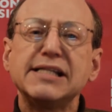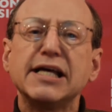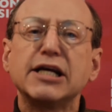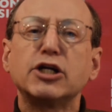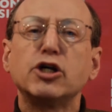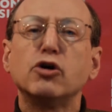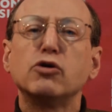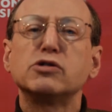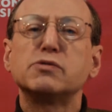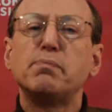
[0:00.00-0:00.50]
that
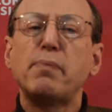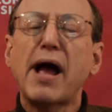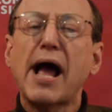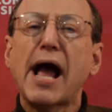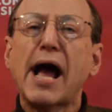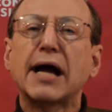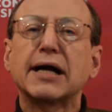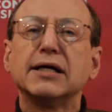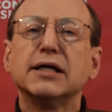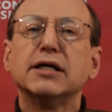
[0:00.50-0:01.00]
goes
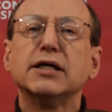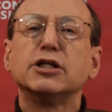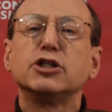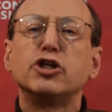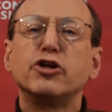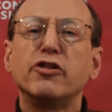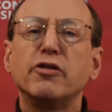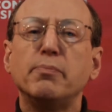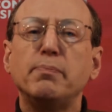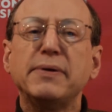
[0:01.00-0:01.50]
back
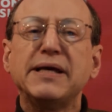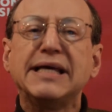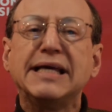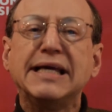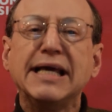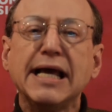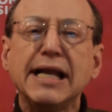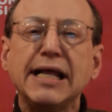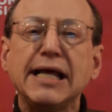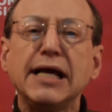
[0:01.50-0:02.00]
to the
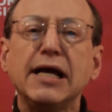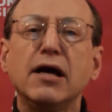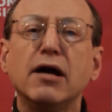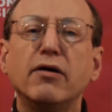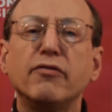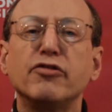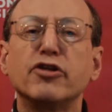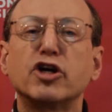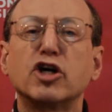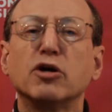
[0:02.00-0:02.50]
beginning
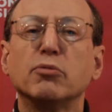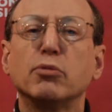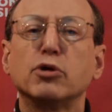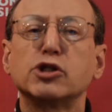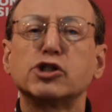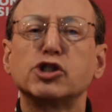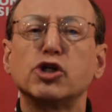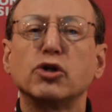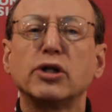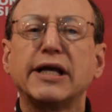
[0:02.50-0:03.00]
of the
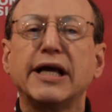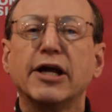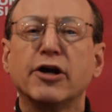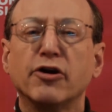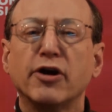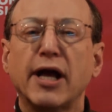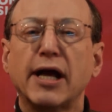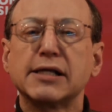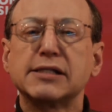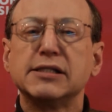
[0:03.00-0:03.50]
commercial
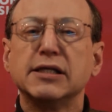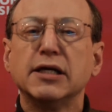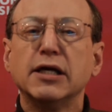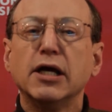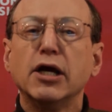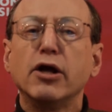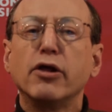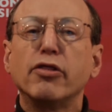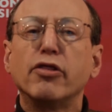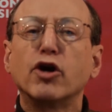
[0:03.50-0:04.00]
internet,
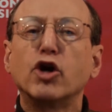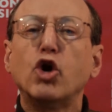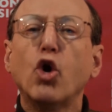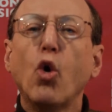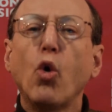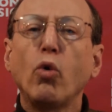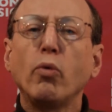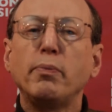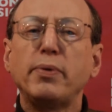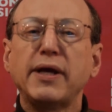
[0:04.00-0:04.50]
the
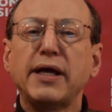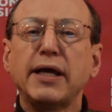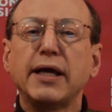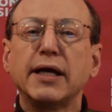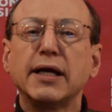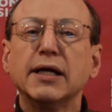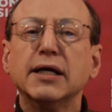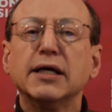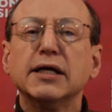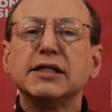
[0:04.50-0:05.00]
goal
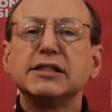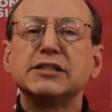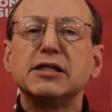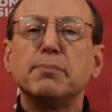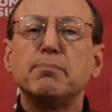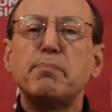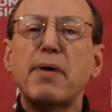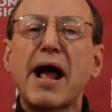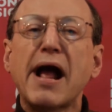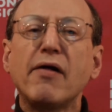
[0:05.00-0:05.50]
being to
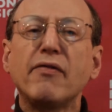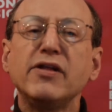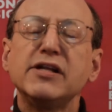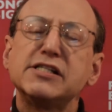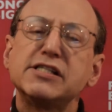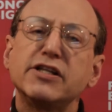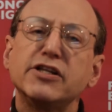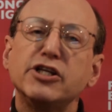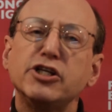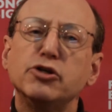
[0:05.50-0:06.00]

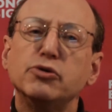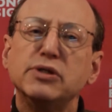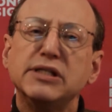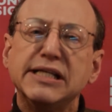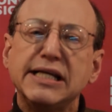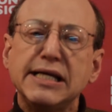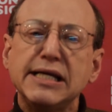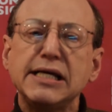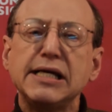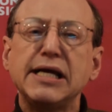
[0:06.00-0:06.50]
balance the
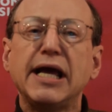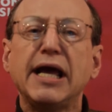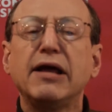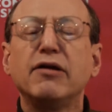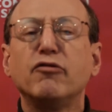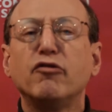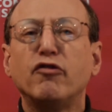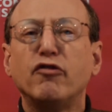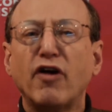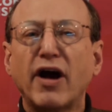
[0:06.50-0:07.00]
unique
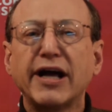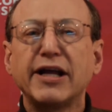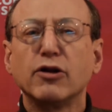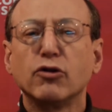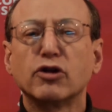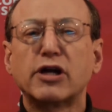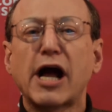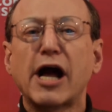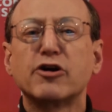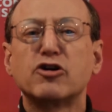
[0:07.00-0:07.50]
and
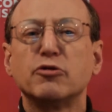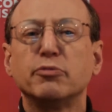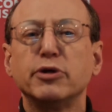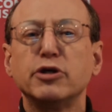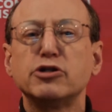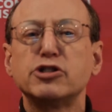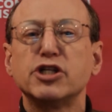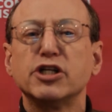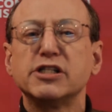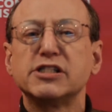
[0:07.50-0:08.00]
vital
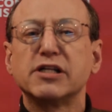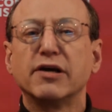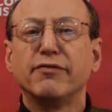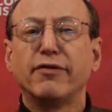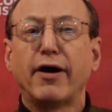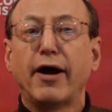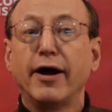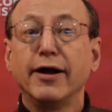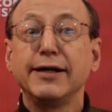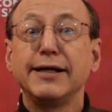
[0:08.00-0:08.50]
contributions of
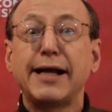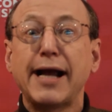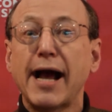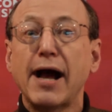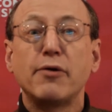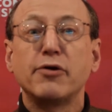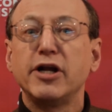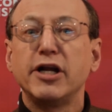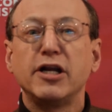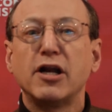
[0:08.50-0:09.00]

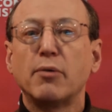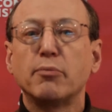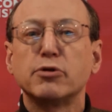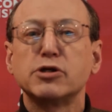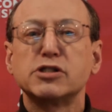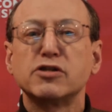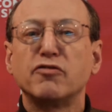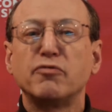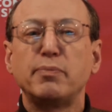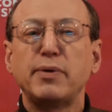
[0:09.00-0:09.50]
uncounted
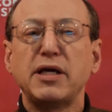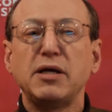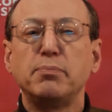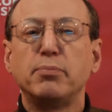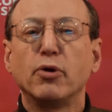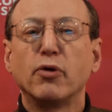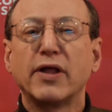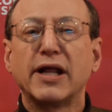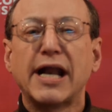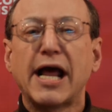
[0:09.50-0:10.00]
numbers of
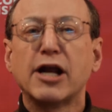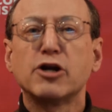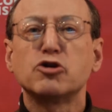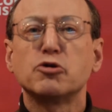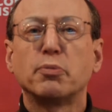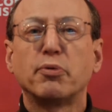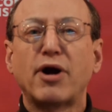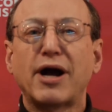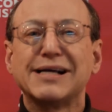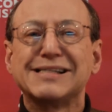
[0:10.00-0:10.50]
people and
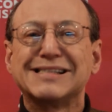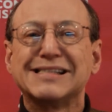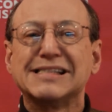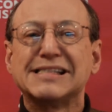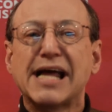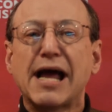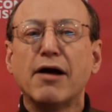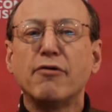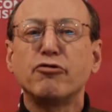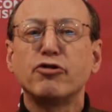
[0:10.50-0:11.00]

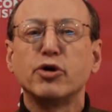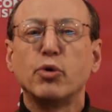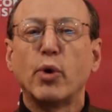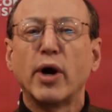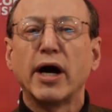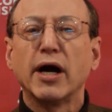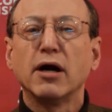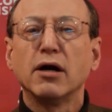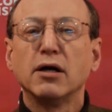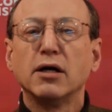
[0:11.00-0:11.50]
enterprises
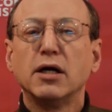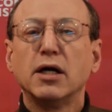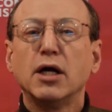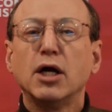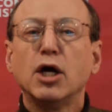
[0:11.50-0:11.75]
everywhere